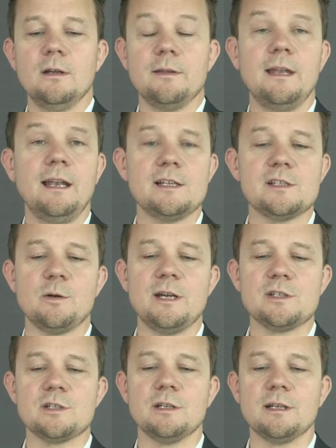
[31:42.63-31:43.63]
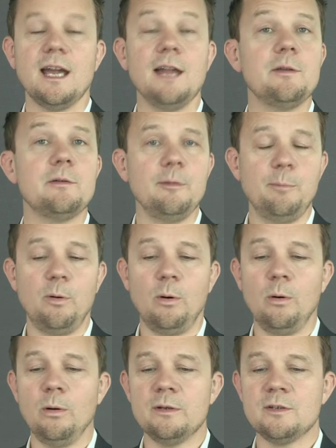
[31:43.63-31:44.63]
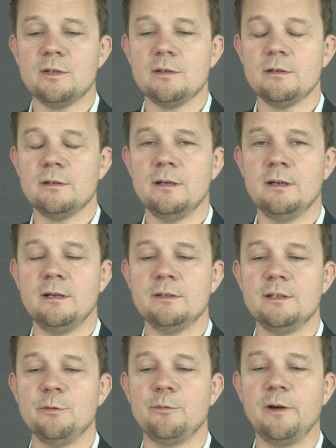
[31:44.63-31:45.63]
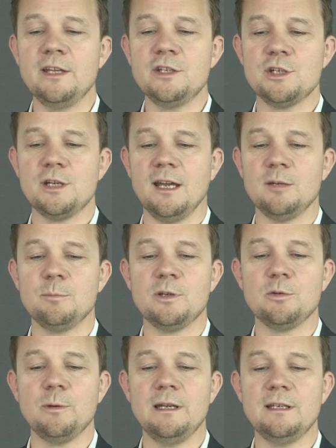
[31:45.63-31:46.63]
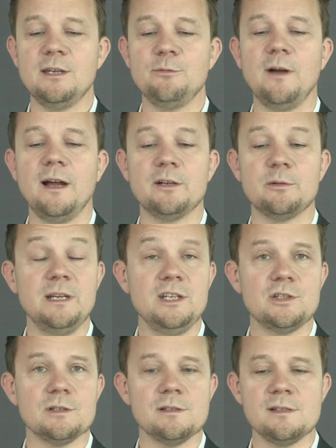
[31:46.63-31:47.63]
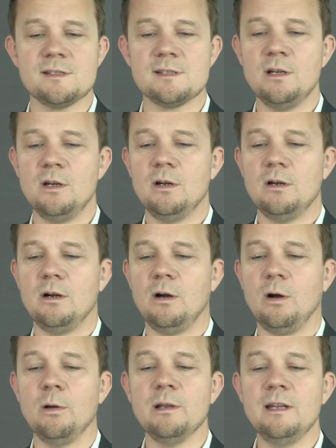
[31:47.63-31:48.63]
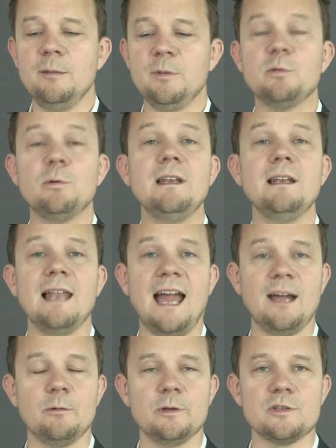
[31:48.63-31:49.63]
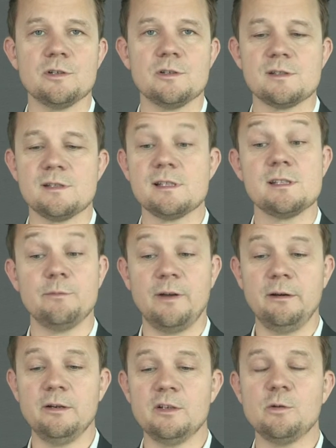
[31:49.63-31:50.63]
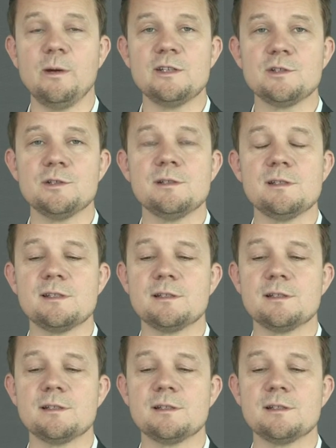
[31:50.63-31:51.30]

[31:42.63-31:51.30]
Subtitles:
The next question, can the report differentiate between defined regions or only between languages? This is a very good question